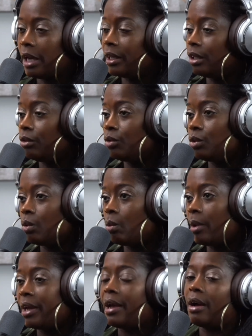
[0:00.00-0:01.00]
that gives you a
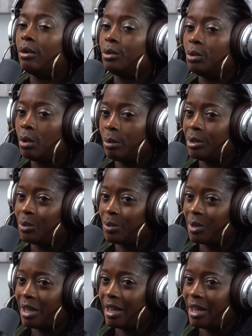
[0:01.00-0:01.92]
way out. You always want